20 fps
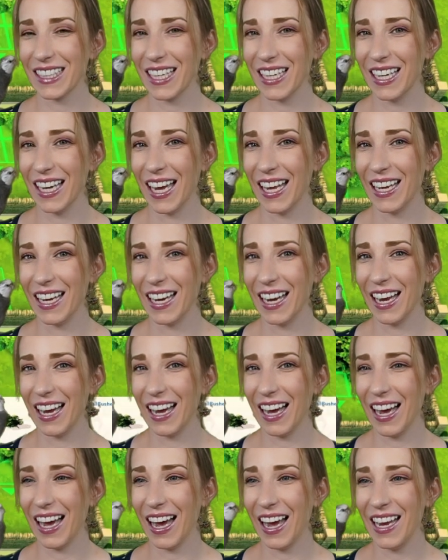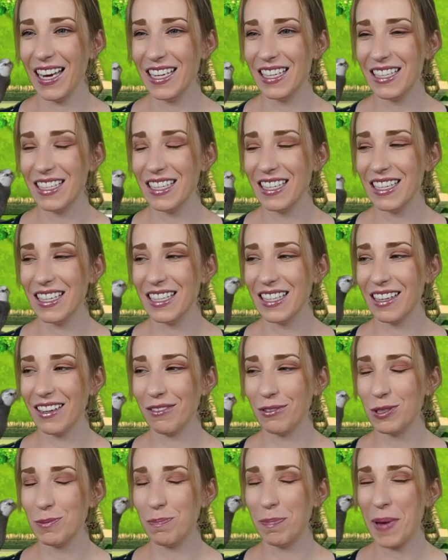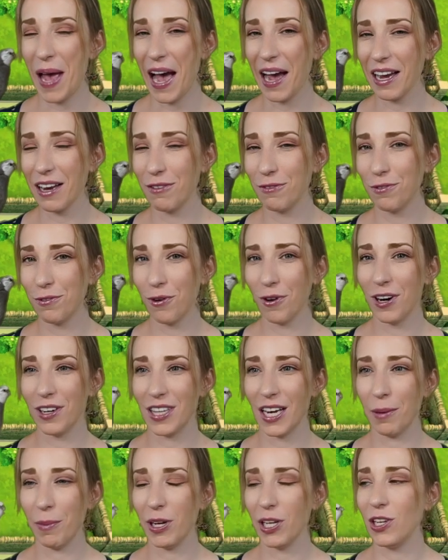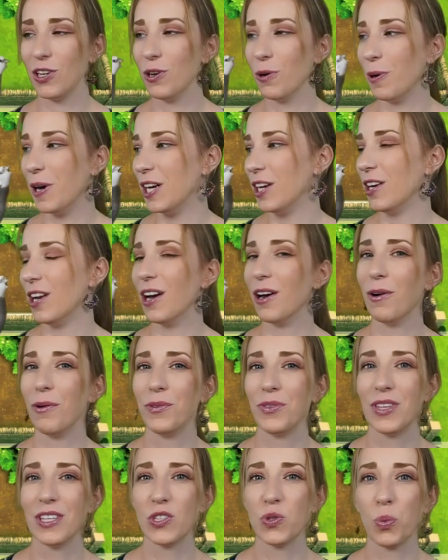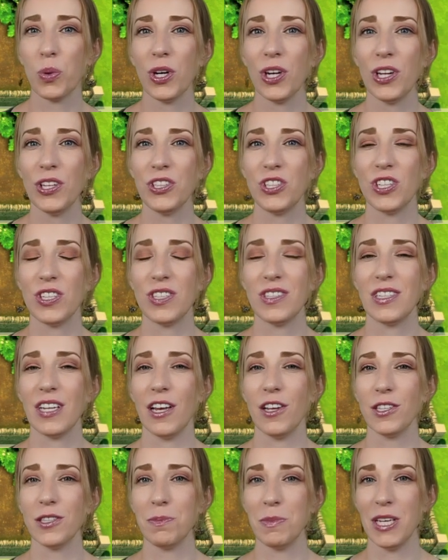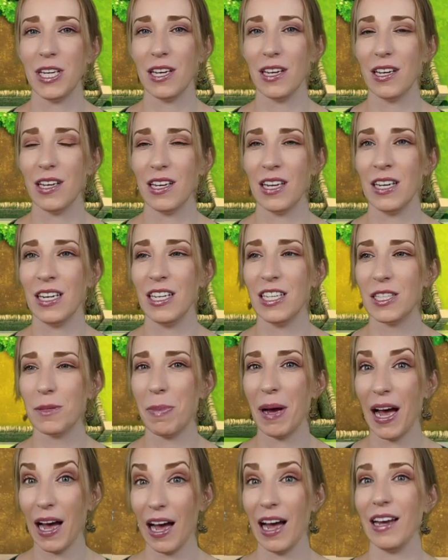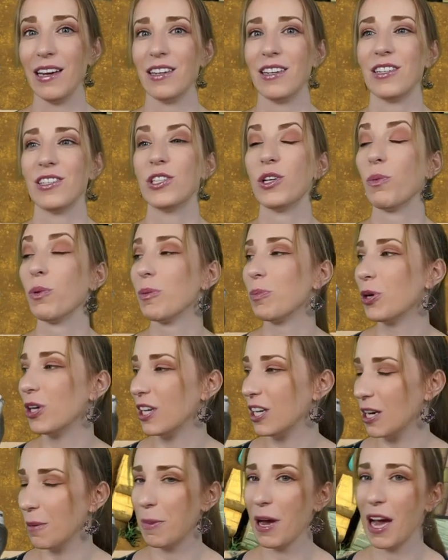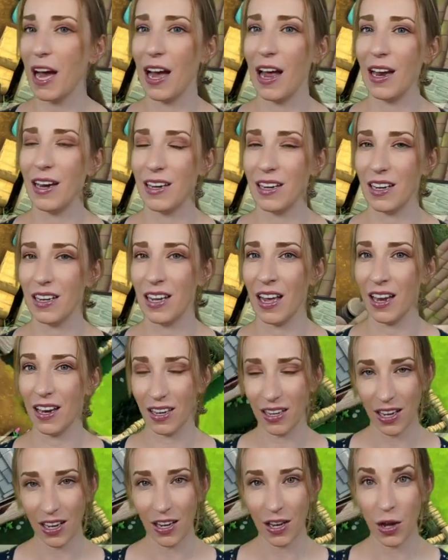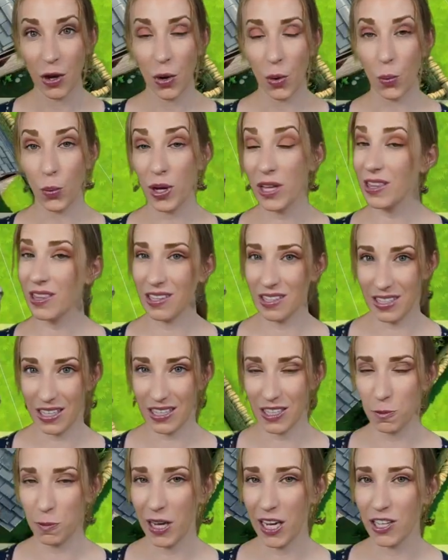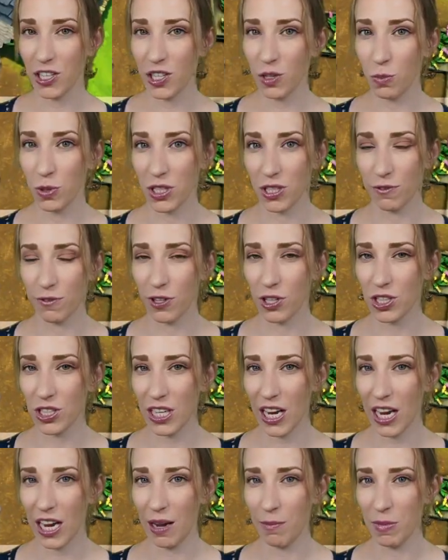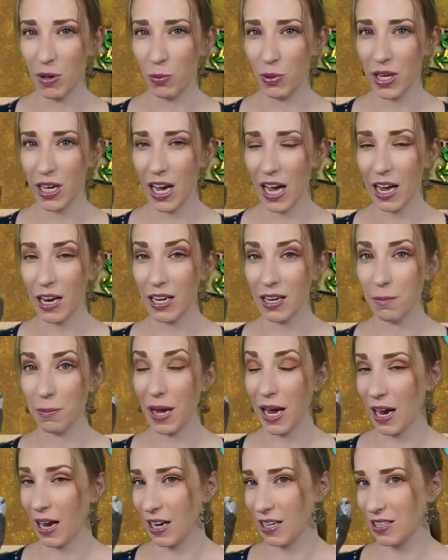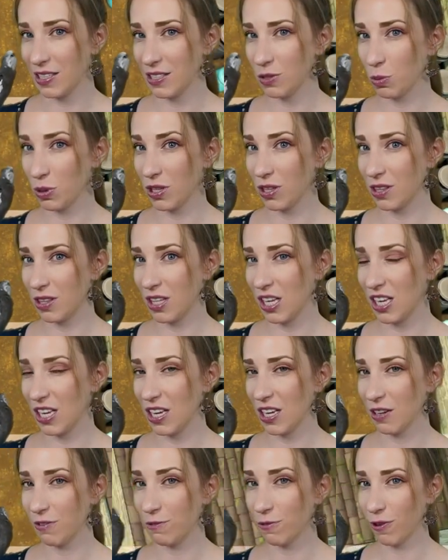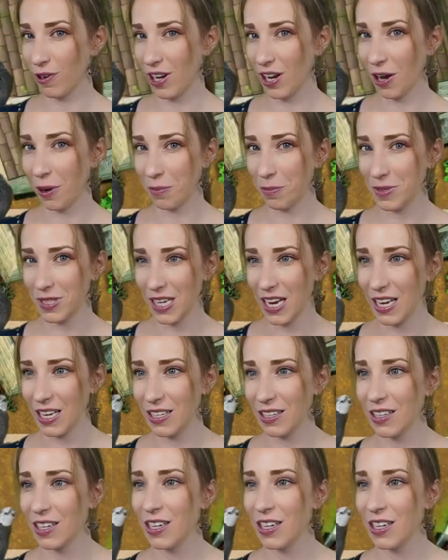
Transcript: And I was back and forth, and I'm like, you know what? No. This world just tells me it needs a pond. So we're putting in a pond, and with this expansion was the first time that we got ponds with the free update.